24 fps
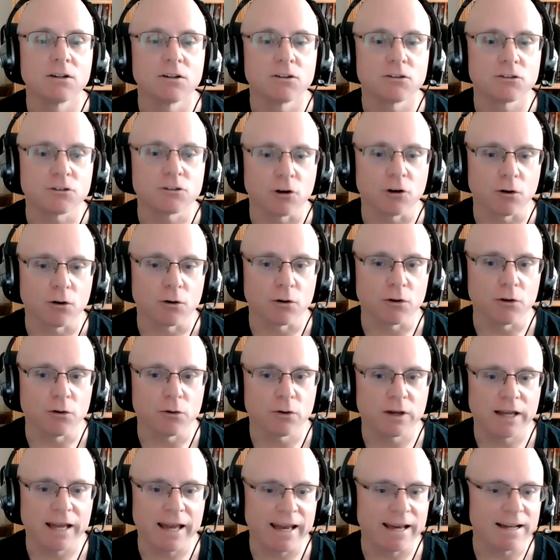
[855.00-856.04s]
so you
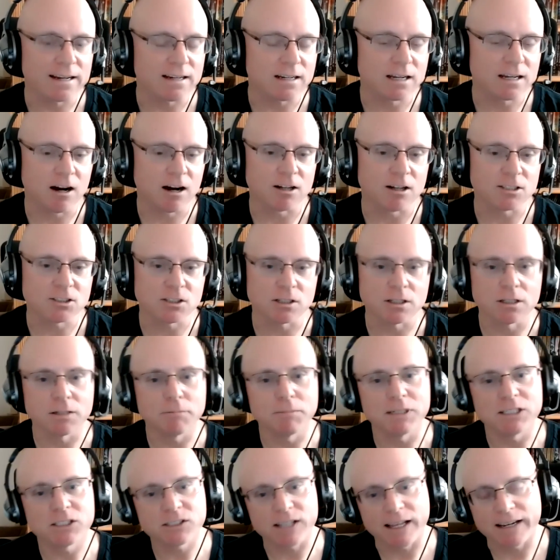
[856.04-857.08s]
can't constantly
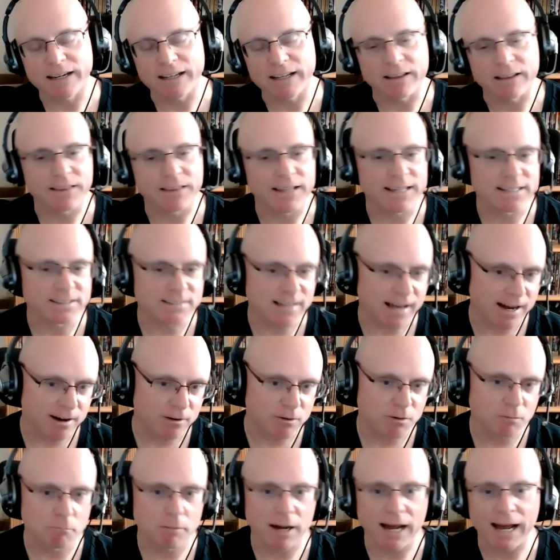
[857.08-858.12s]
be sending things
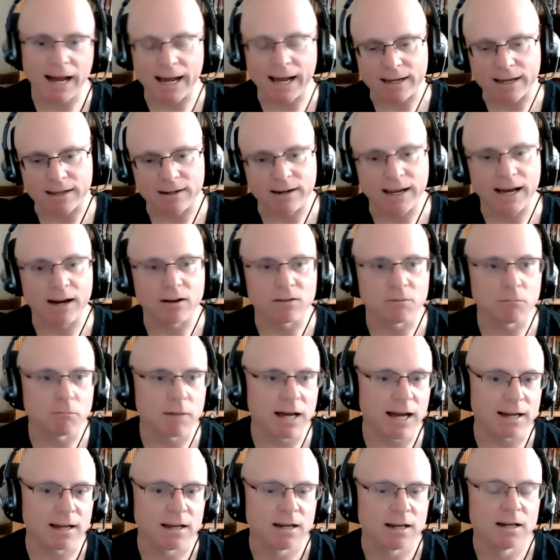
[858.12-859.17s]
out and back and out and
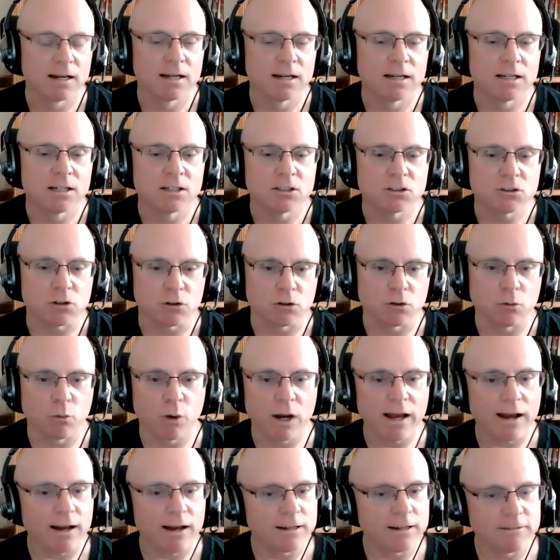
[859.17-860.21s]
back. So the
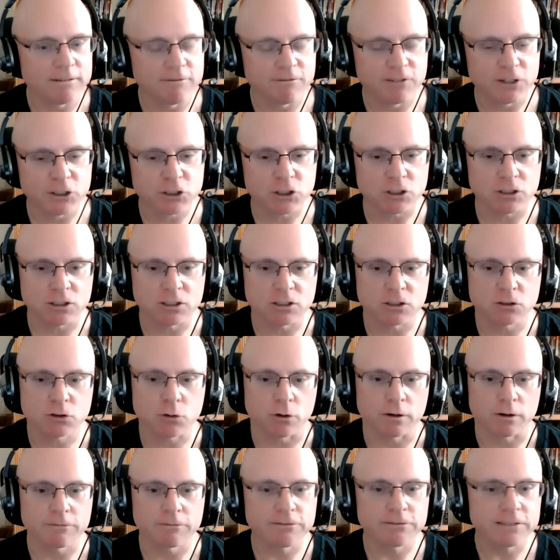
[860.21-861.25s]
way I envisioned this
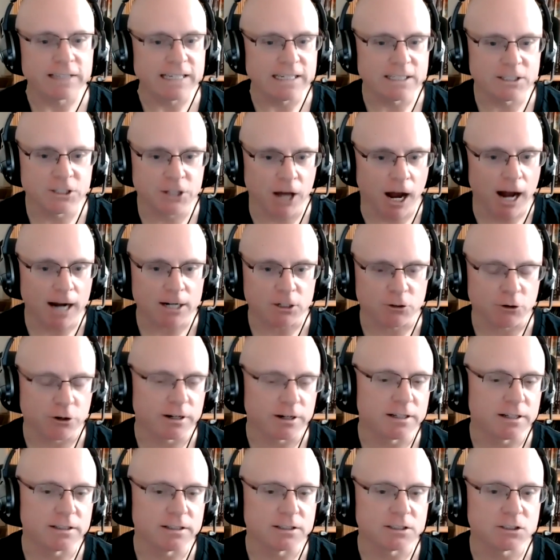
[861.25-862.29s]
sort of fleet
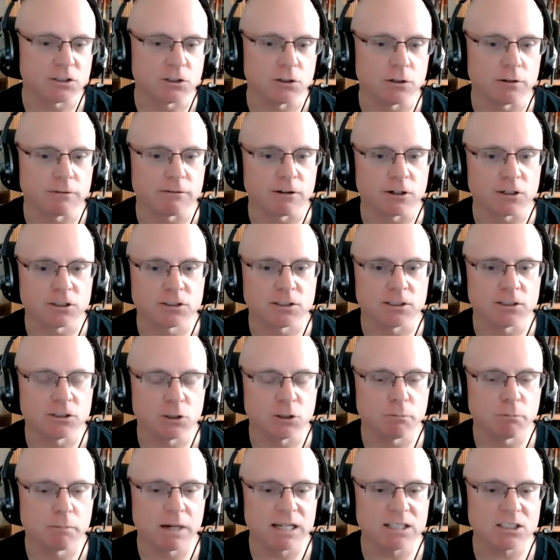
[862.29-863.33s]
doctrine in this universe is
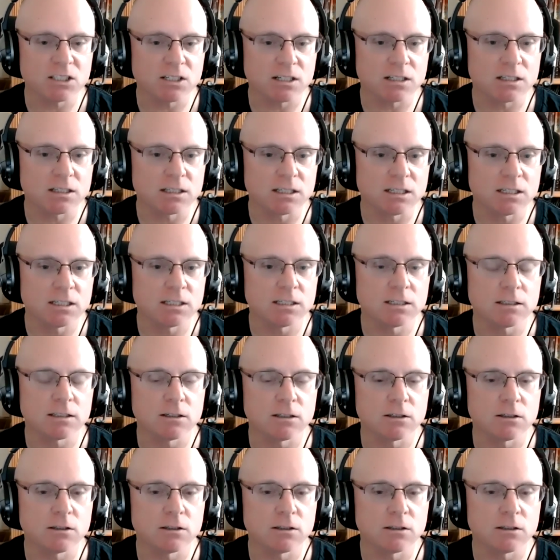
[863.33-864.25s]
you basically